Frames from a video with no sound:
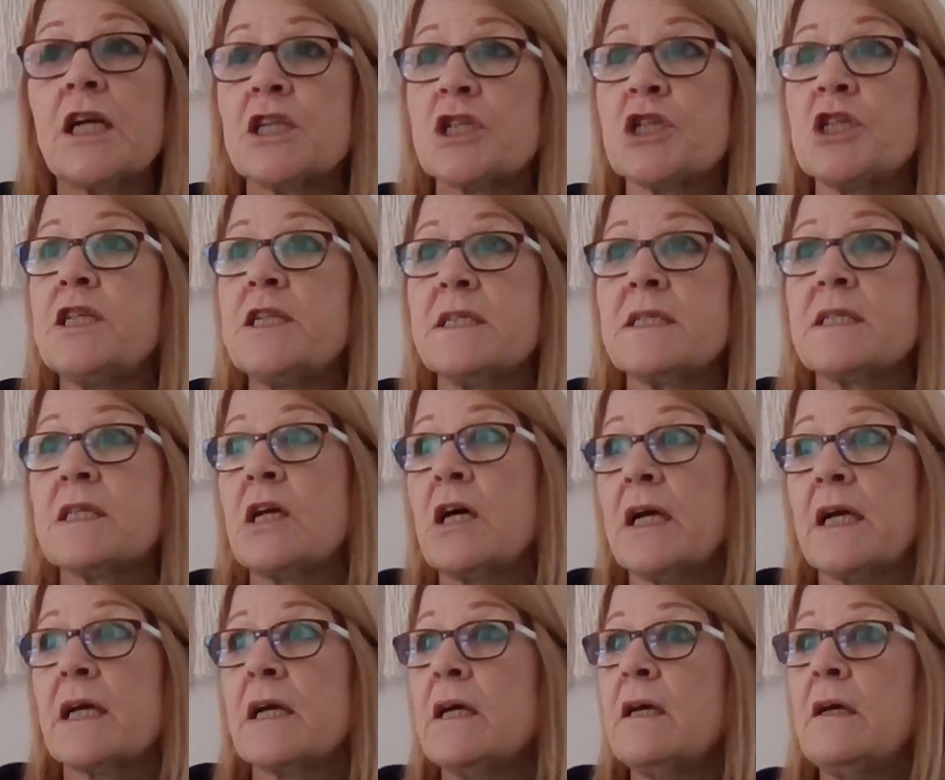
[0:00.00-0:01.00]
she's
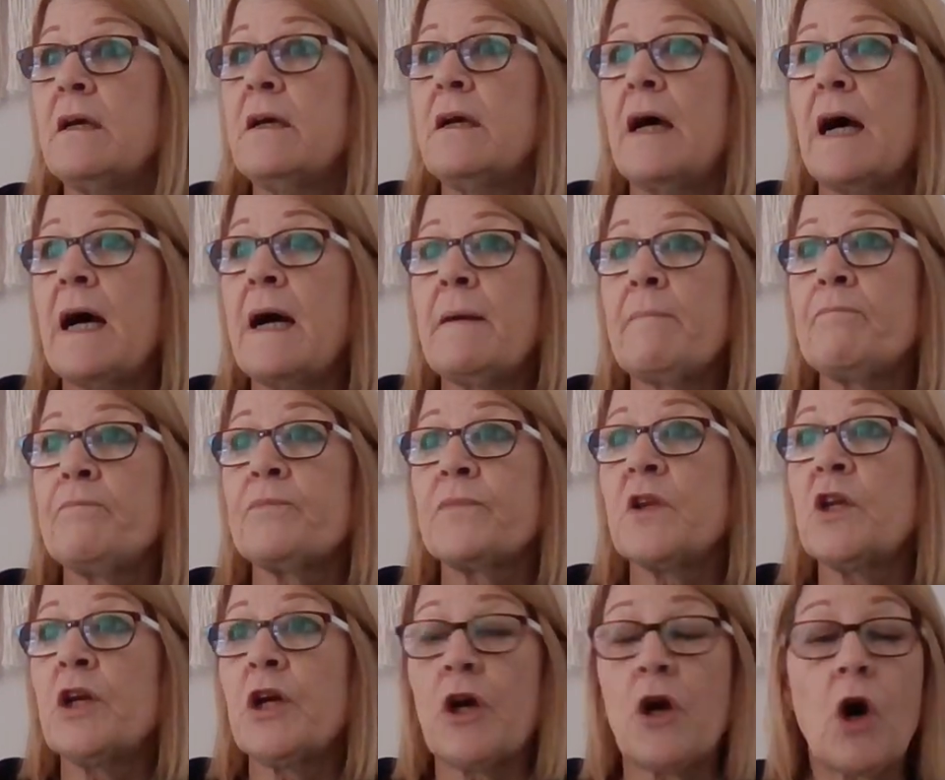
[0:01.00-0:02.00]
like,
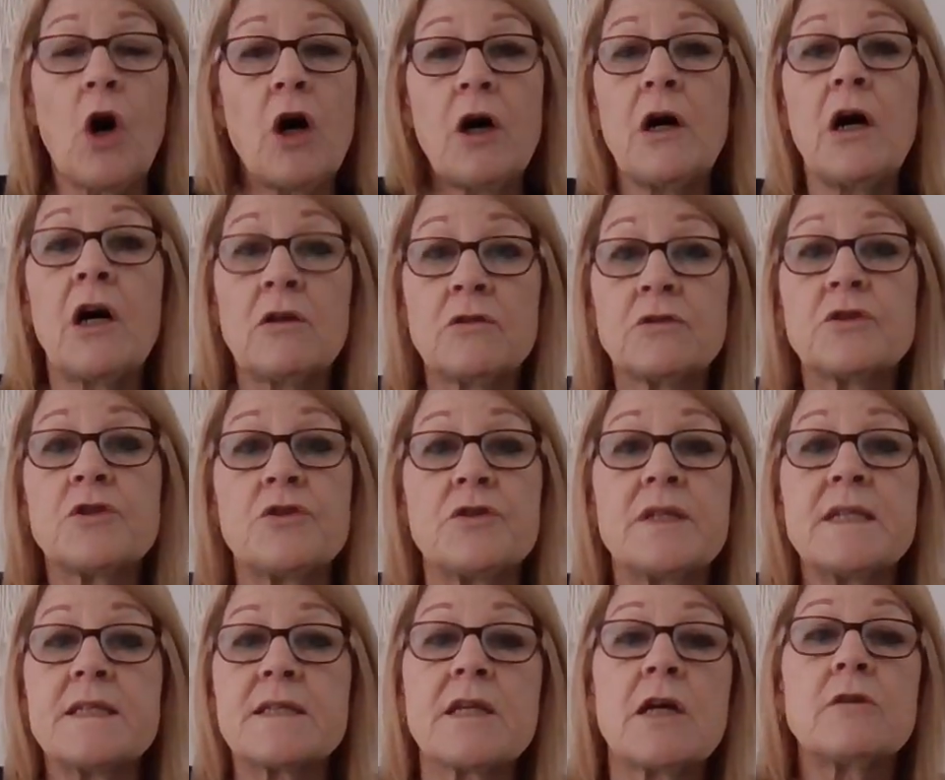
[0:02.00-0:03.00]
I'll do
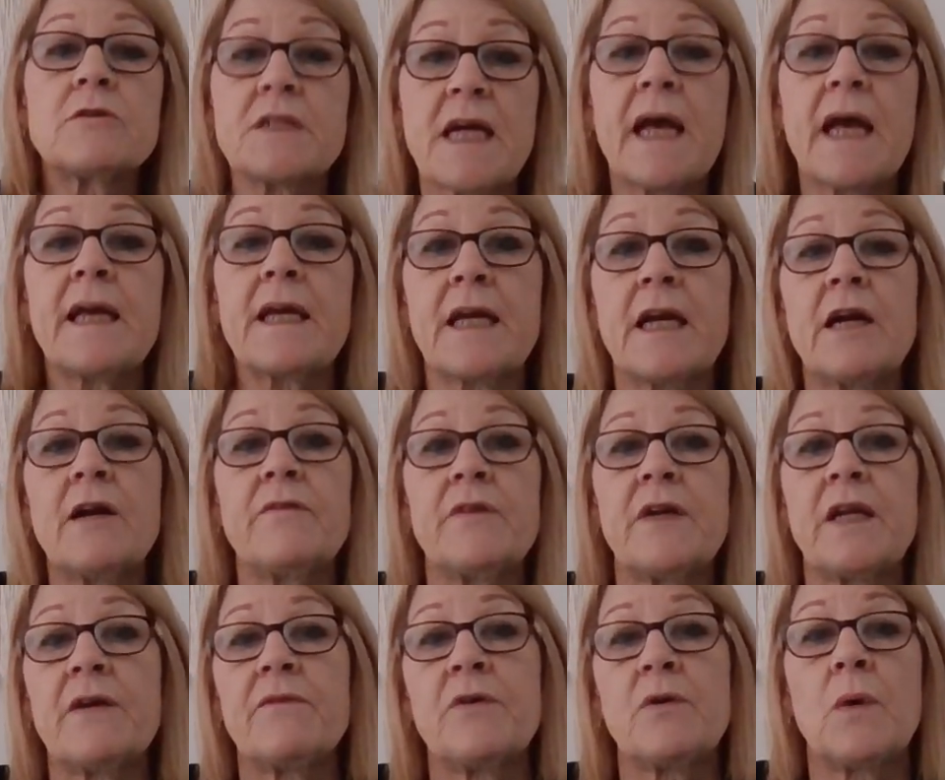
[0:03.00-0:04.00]
this. I'll take care of it,
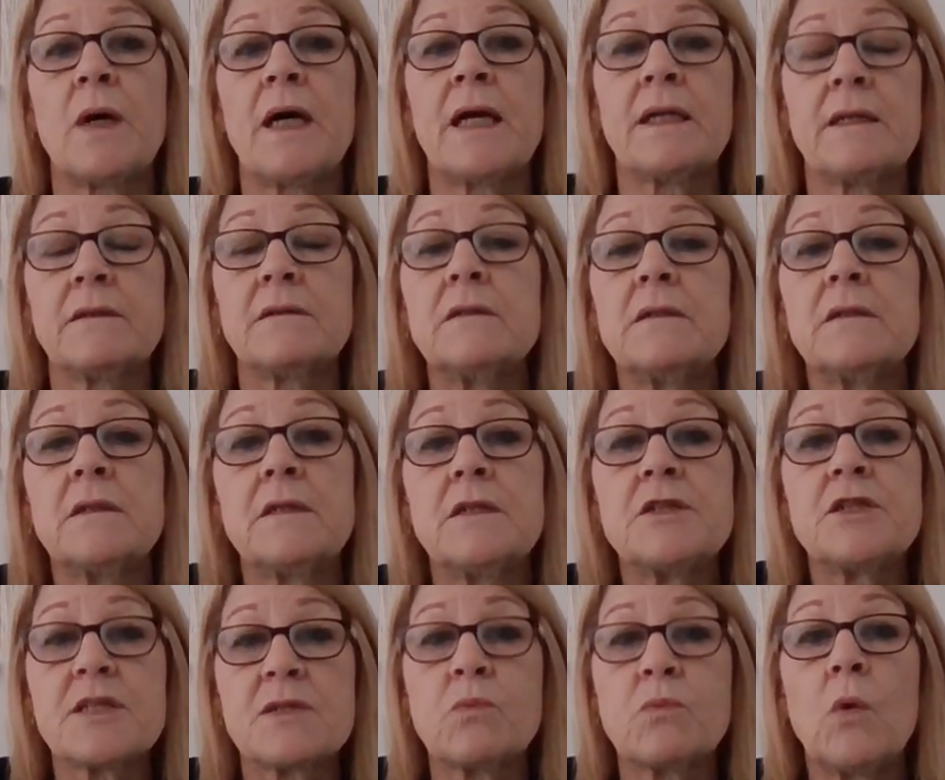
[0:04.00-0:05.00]
everyone.
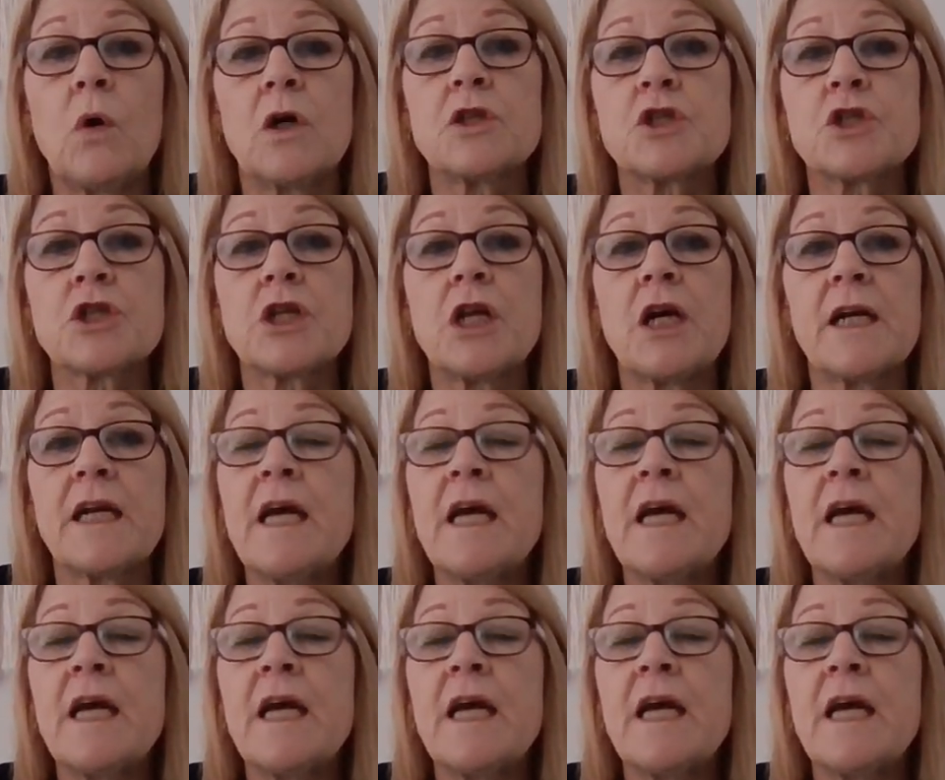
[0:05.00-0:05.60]
Just watch.